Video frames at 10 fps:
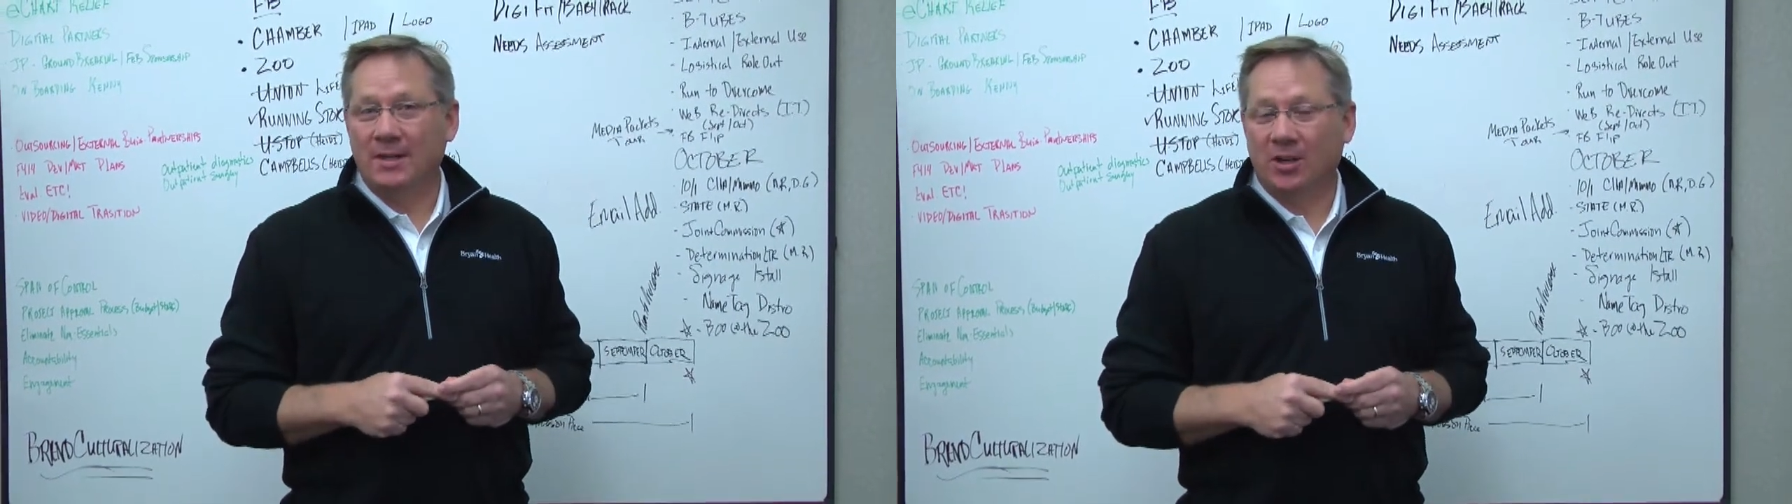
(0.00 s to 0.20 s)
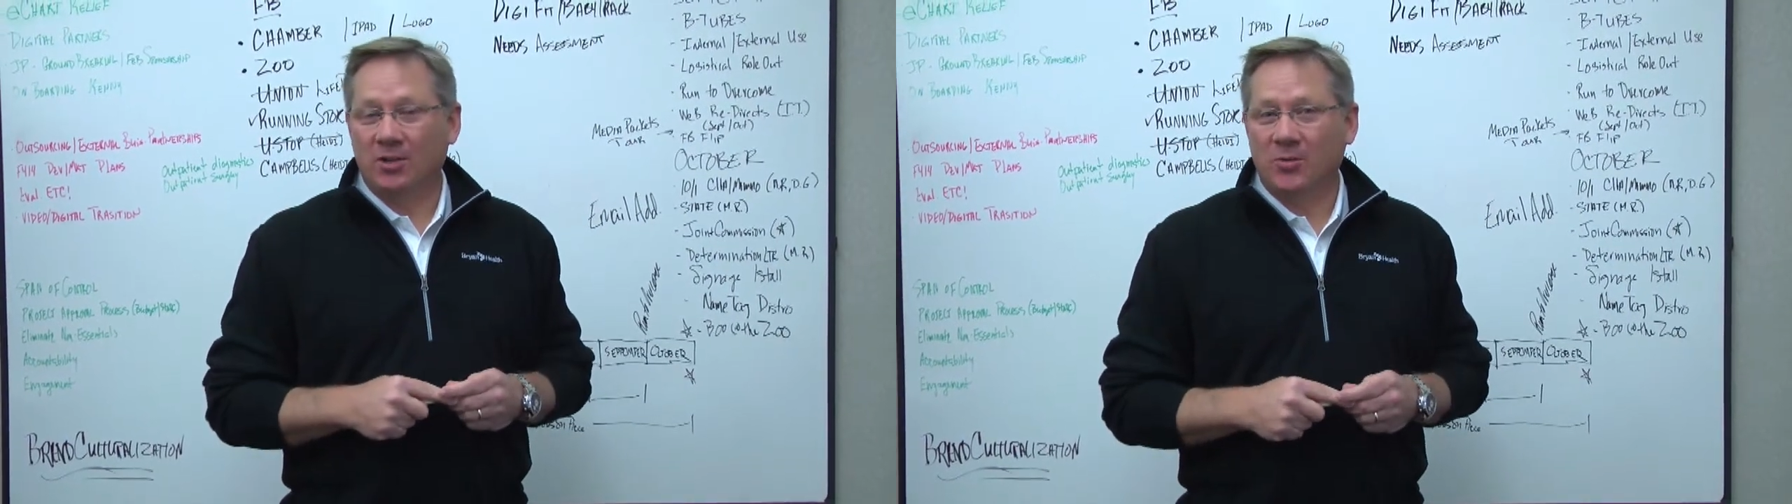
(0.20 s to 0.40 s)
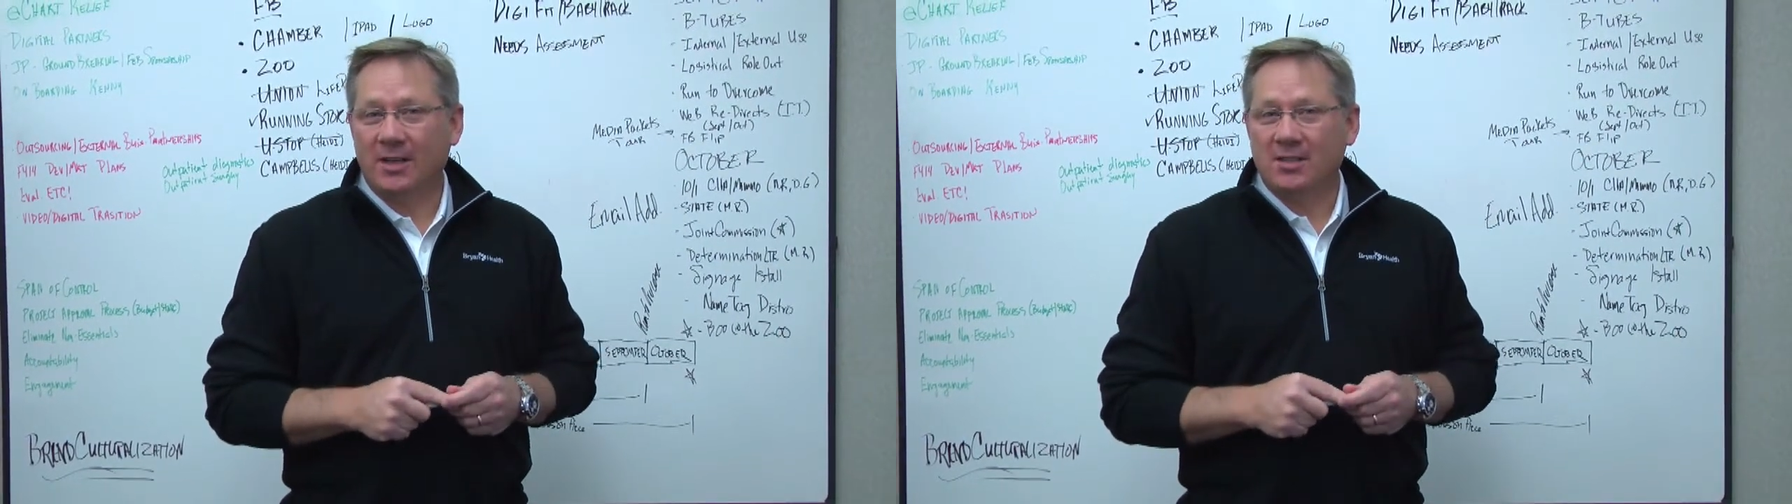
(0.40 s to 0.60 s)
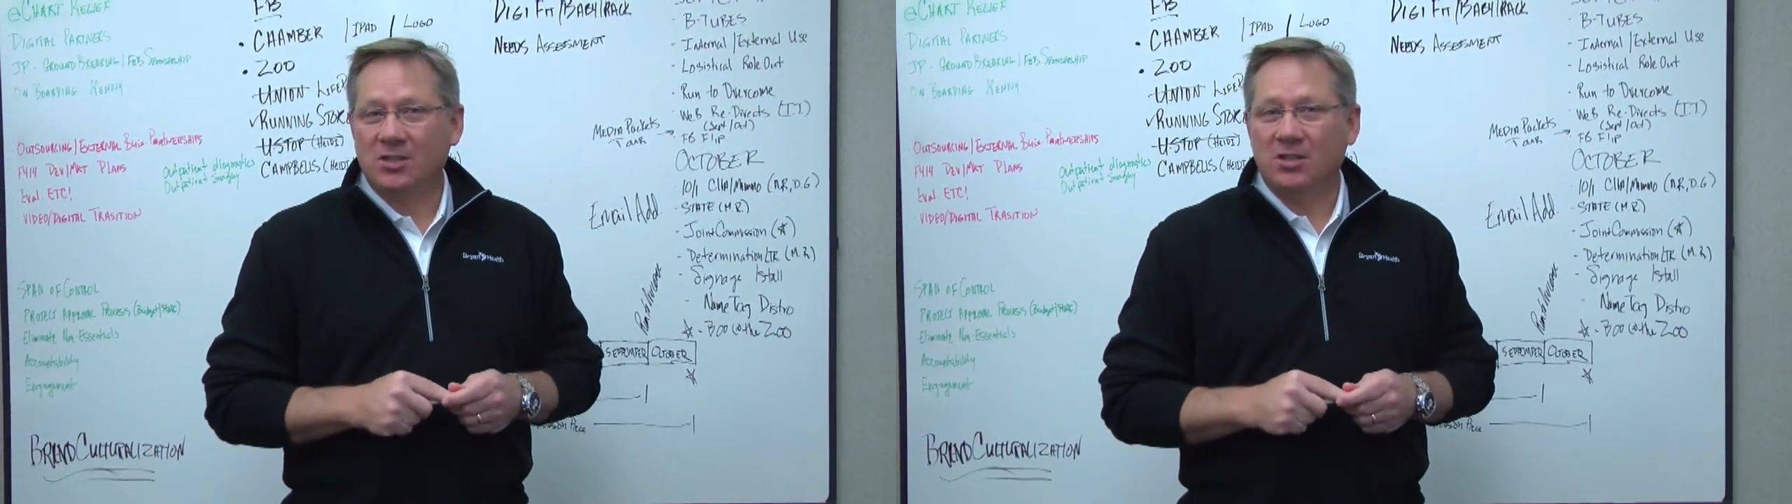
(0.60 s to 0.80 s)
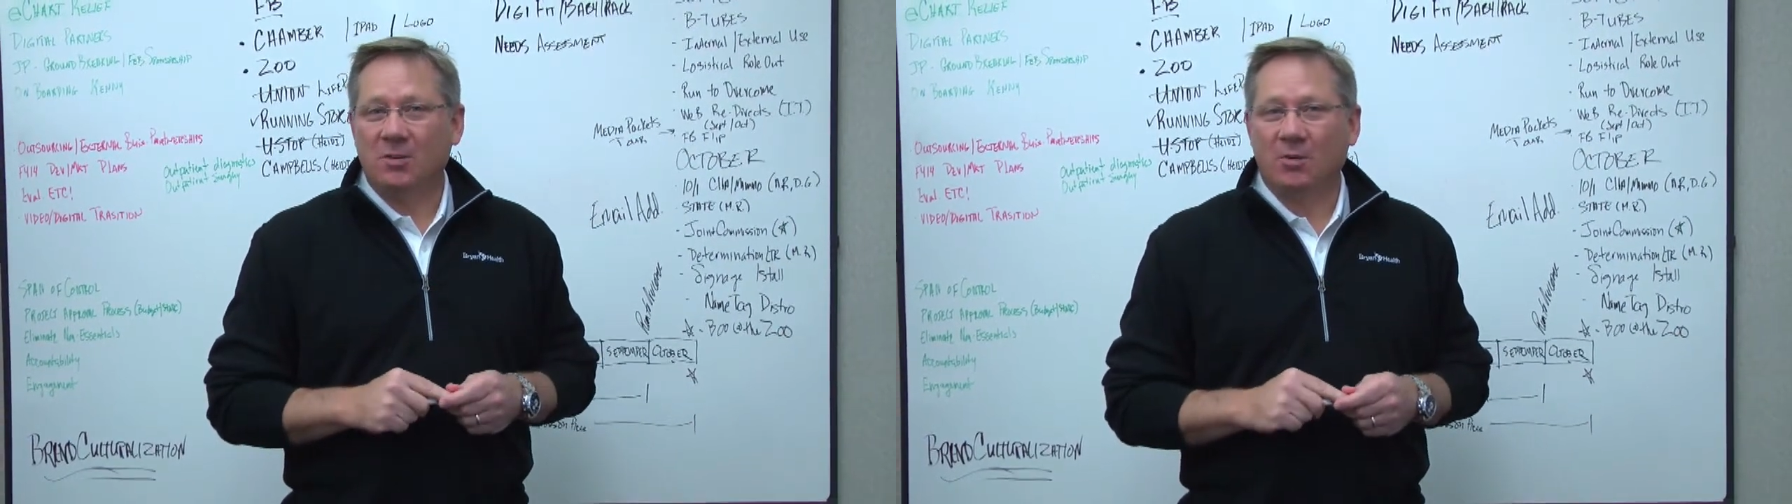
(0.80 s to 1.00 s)
in our
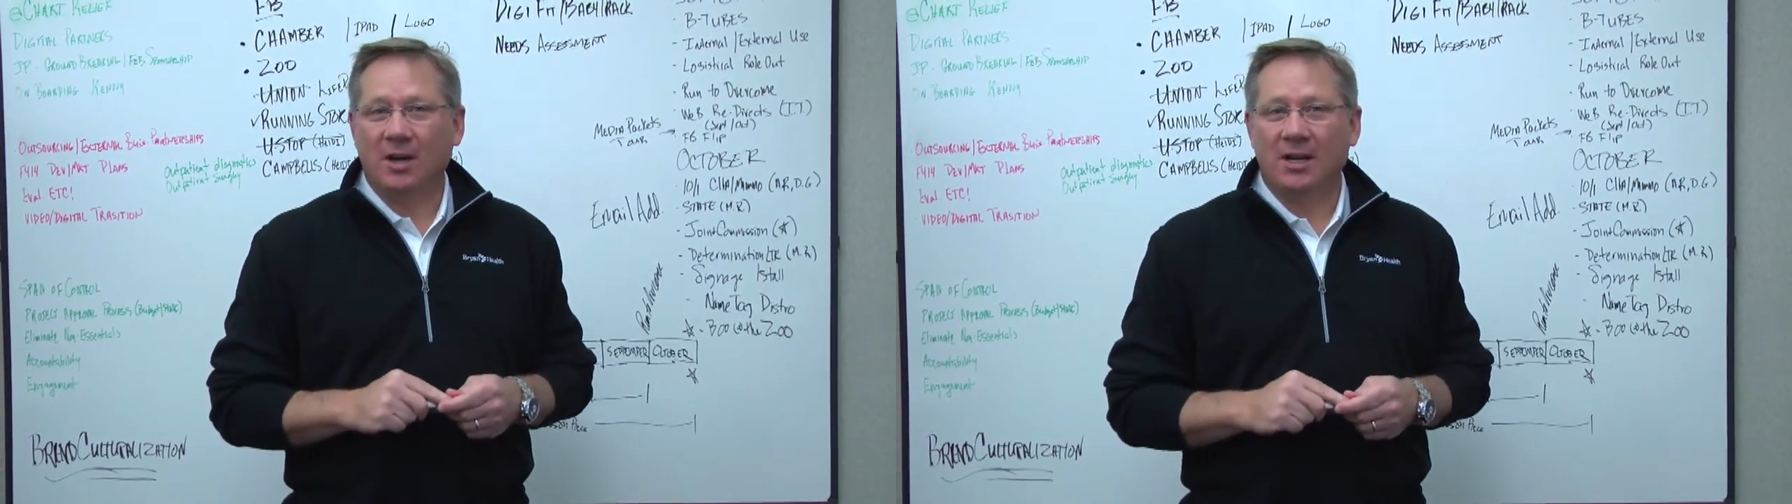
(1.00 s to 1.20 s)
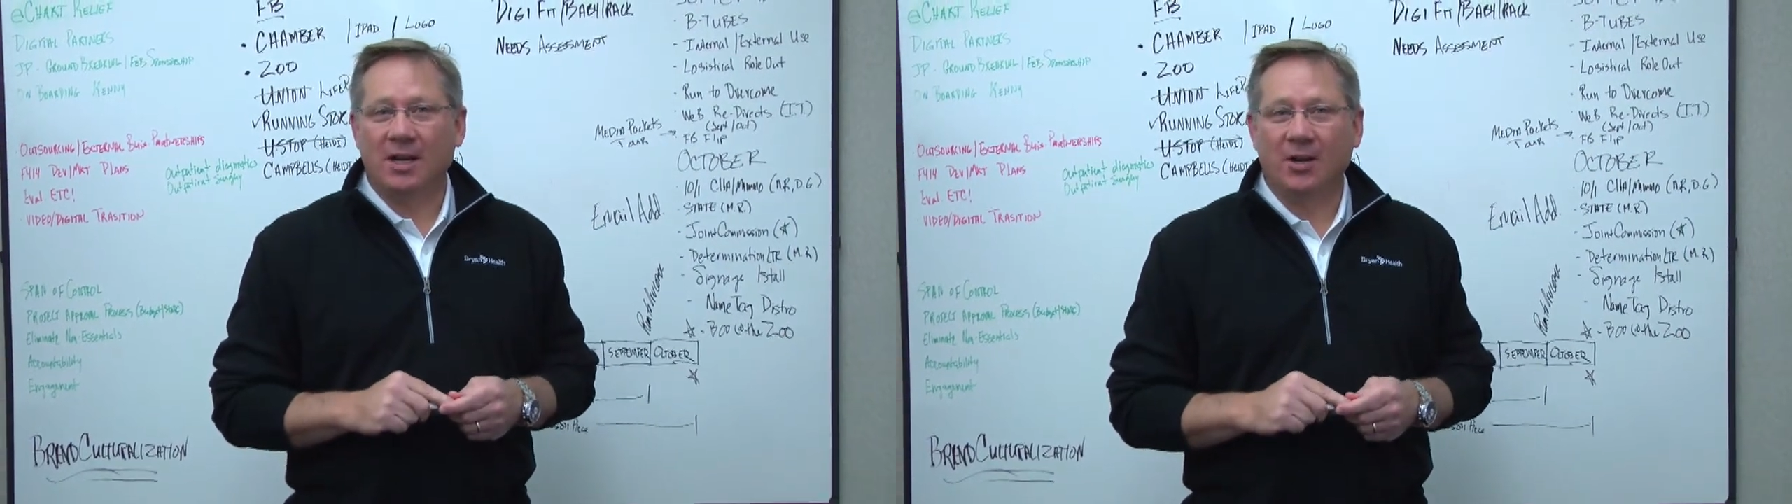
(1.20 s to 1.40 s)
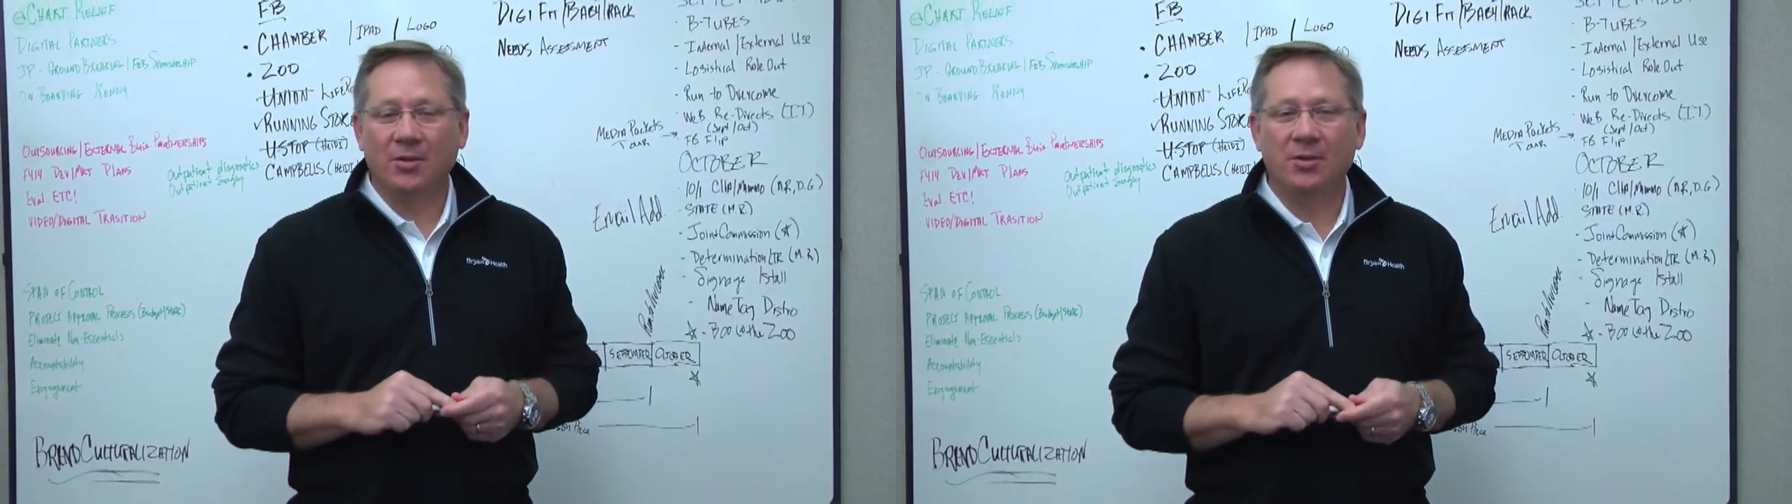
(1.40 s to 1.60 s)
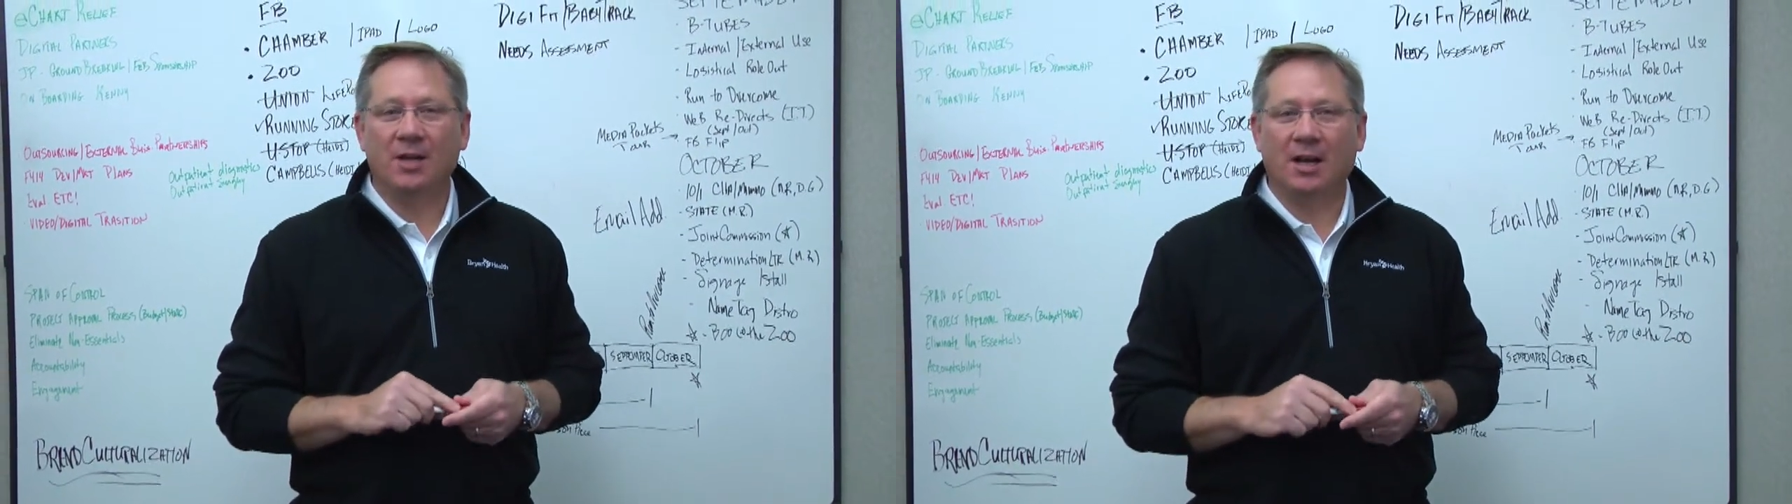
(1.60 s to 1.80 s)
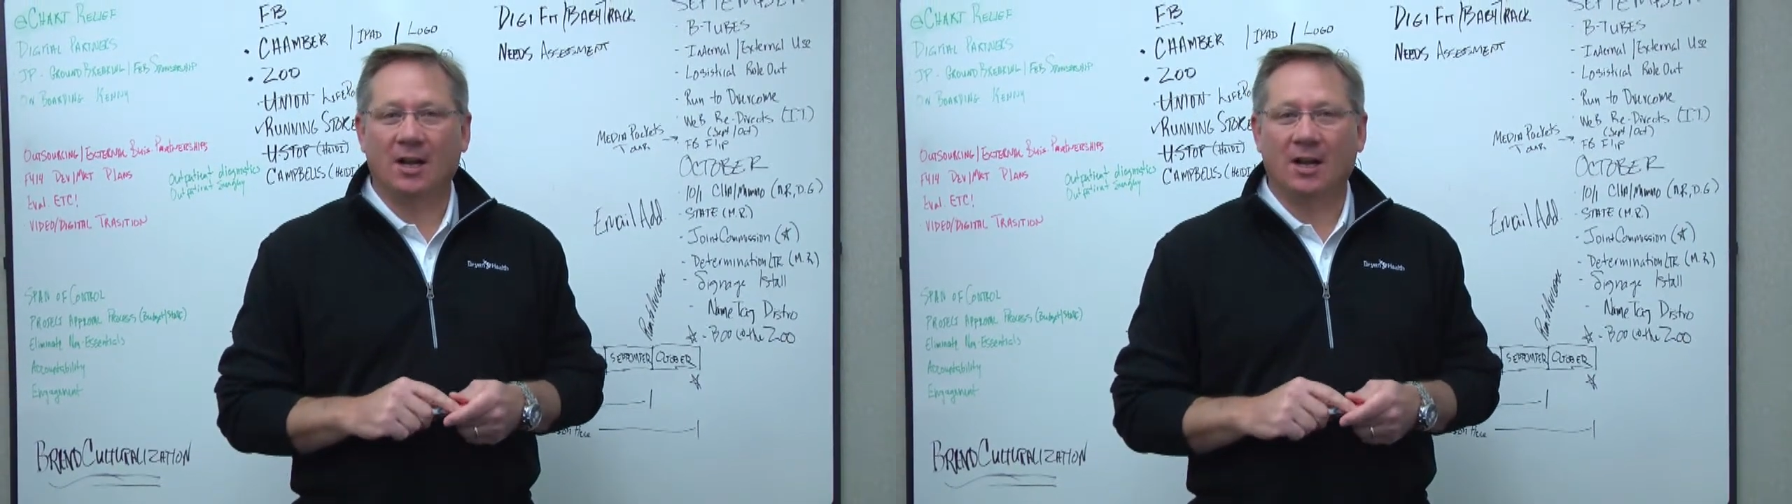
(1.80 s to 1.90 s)
transition to Bryan Health,